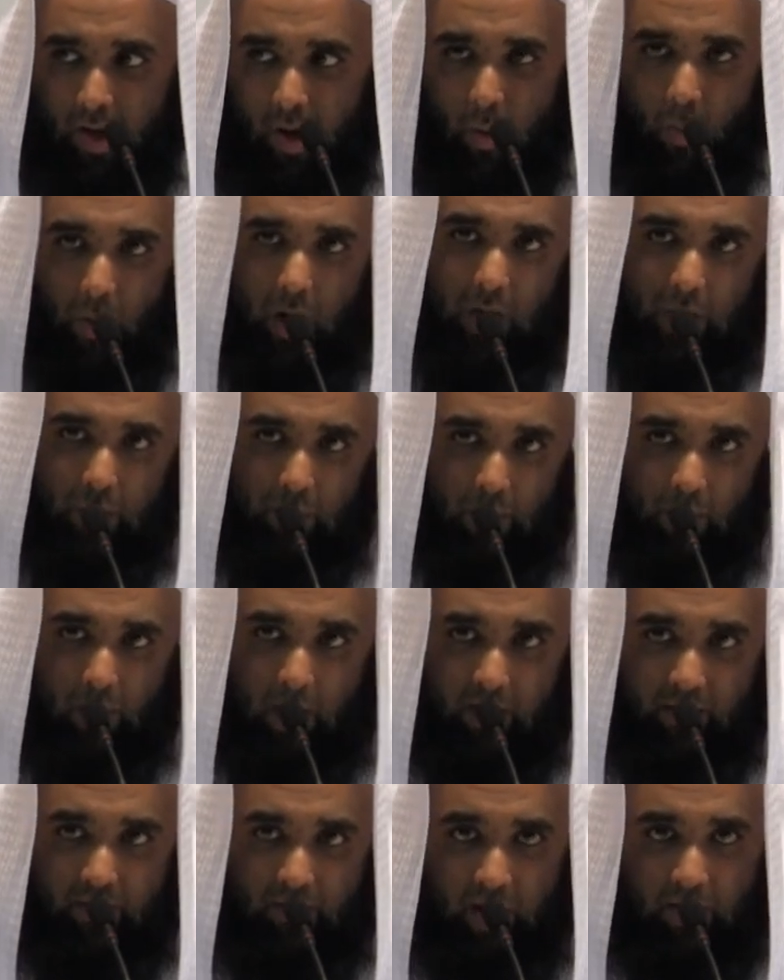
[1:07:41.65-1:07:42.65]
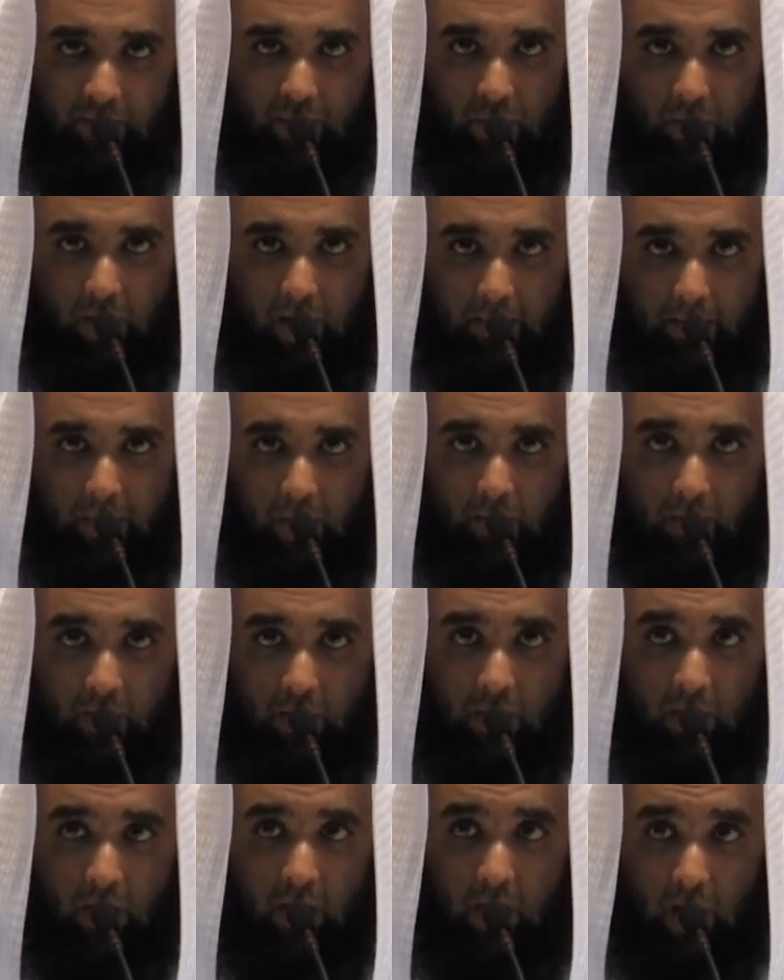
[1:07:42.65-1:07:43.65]
Why do we have to wipe
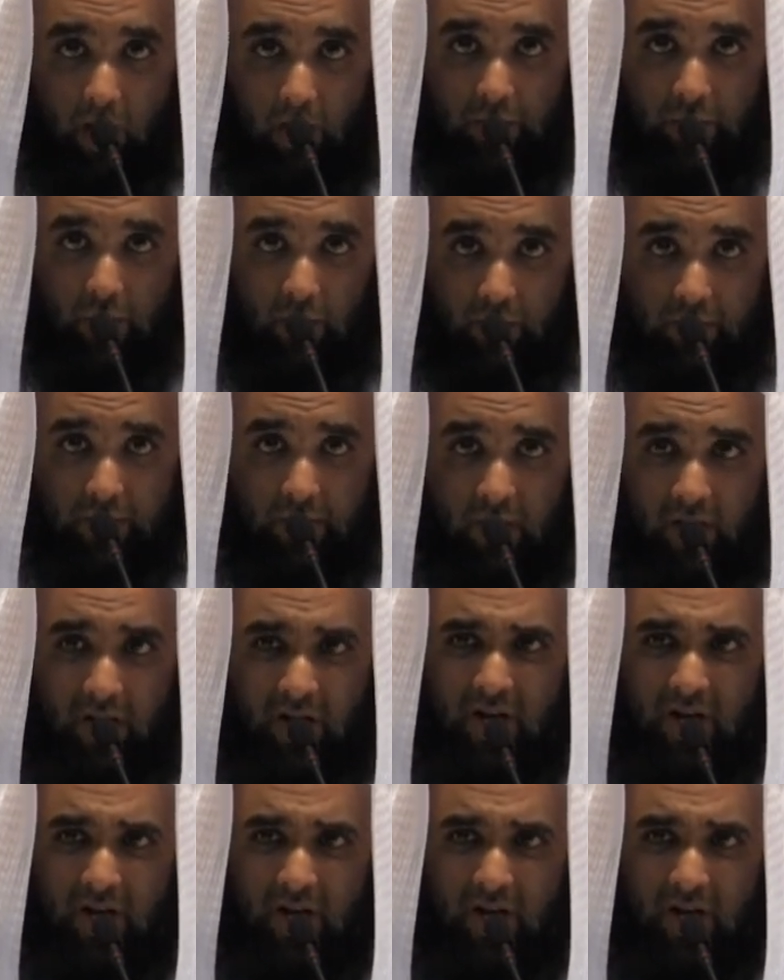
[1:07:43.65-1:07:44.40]
over our socks?